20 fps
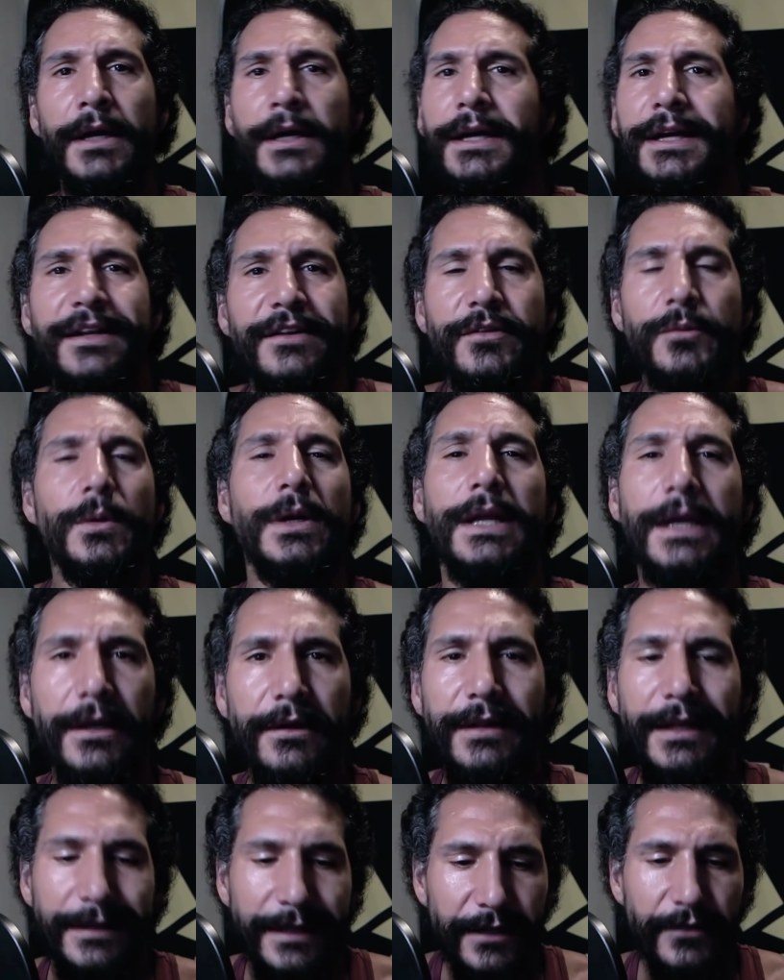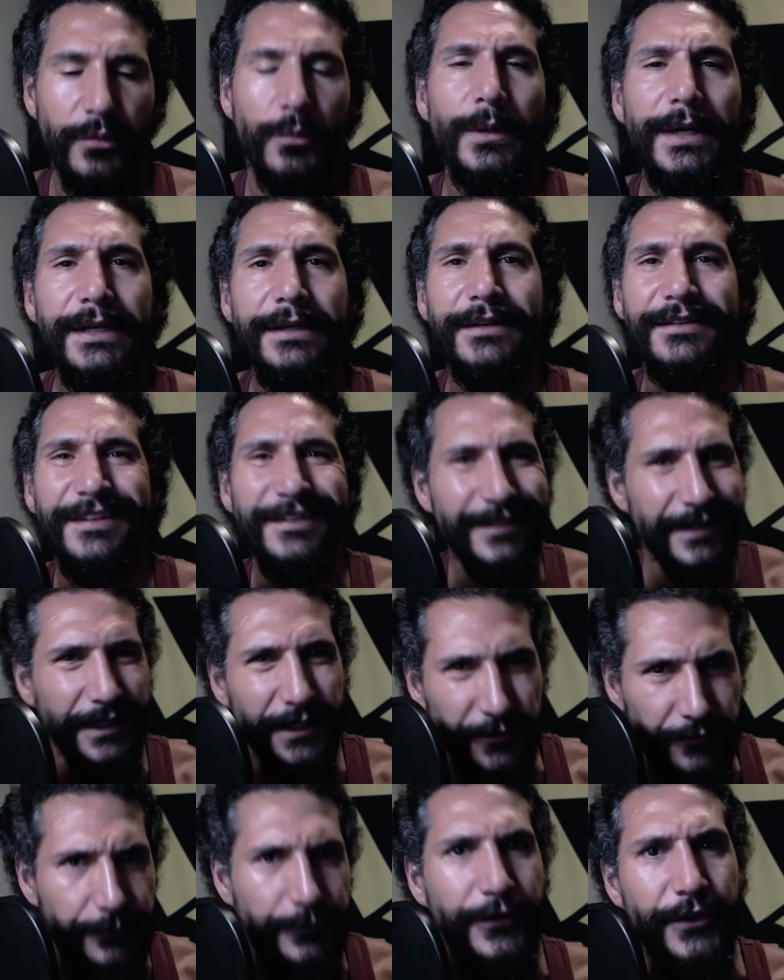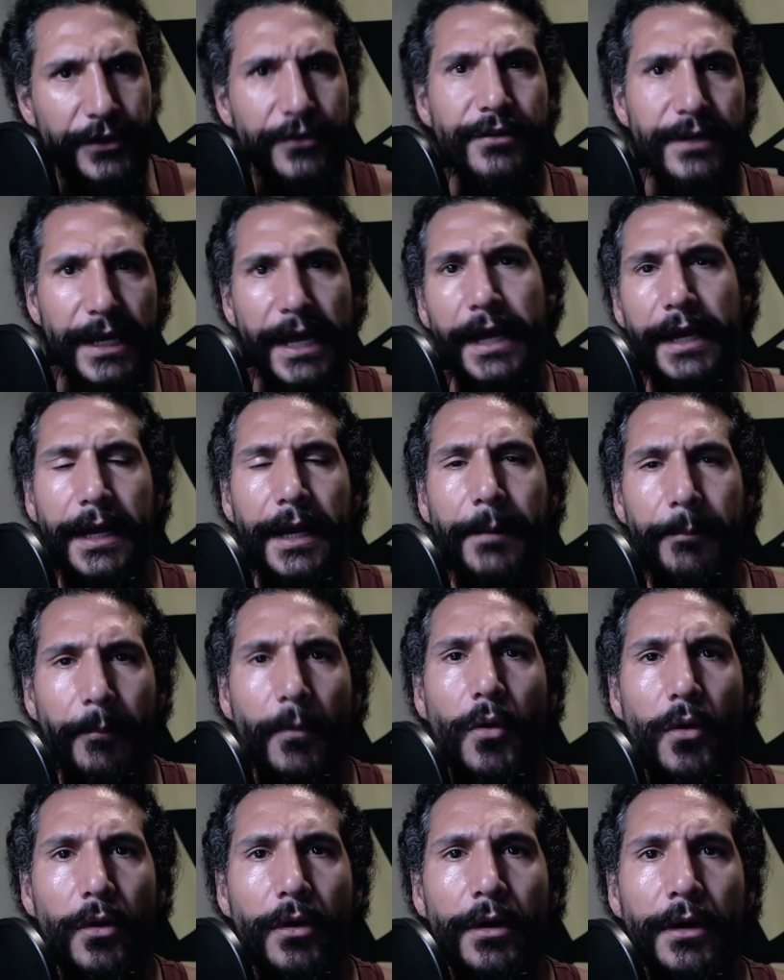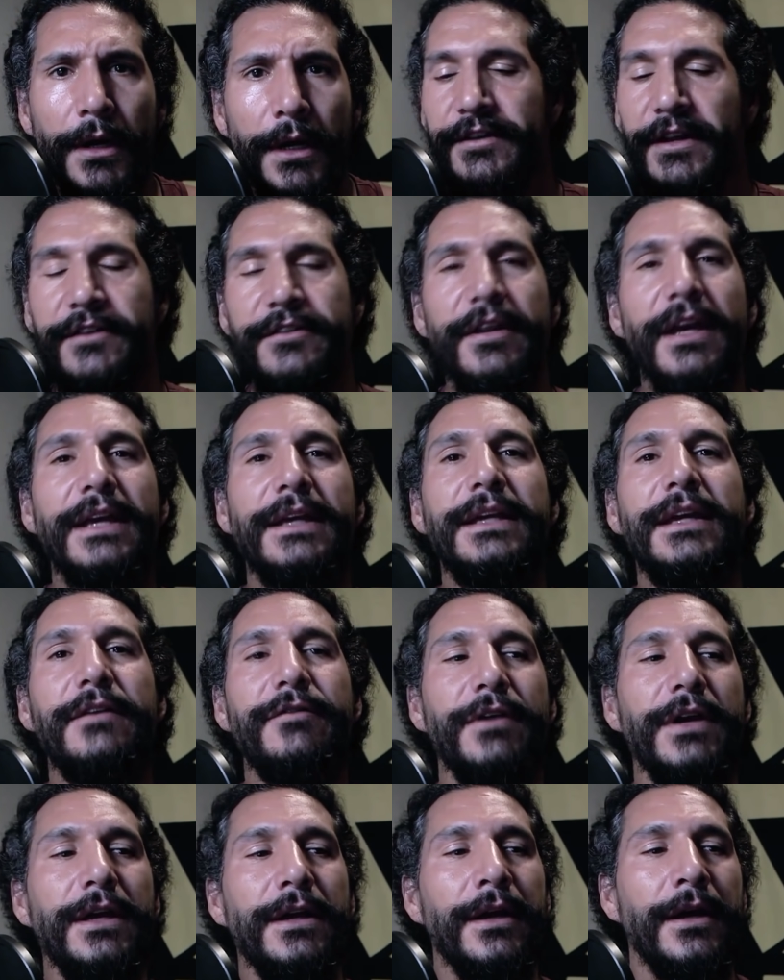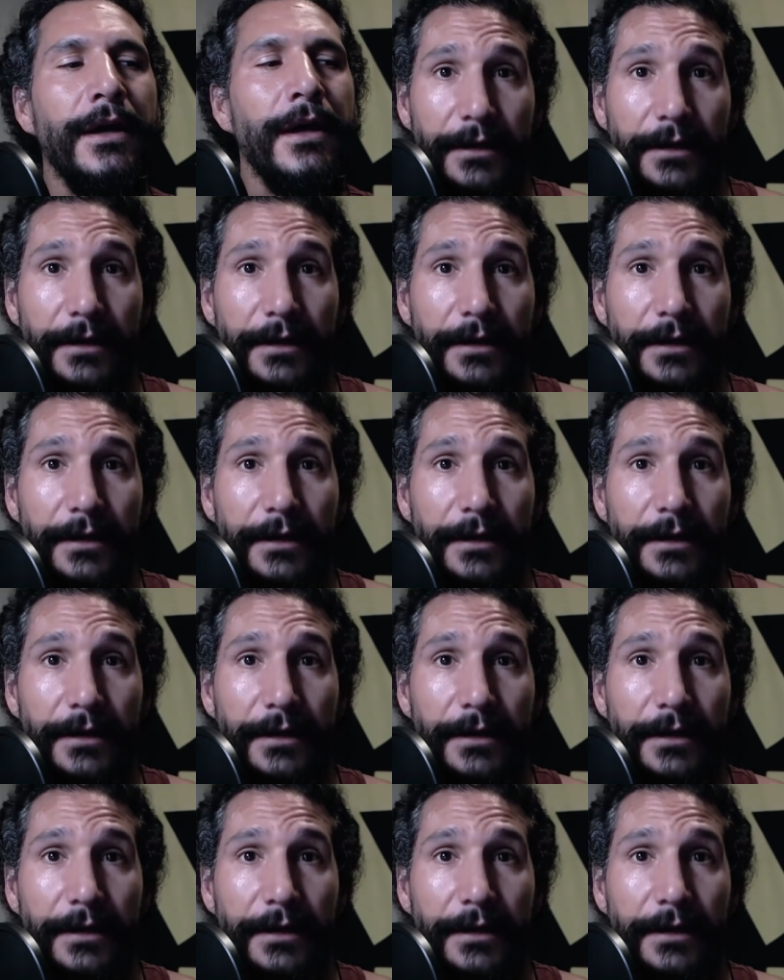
He doesn't want to hear that. That's weakness. It's going to infuriate him more. It's like giving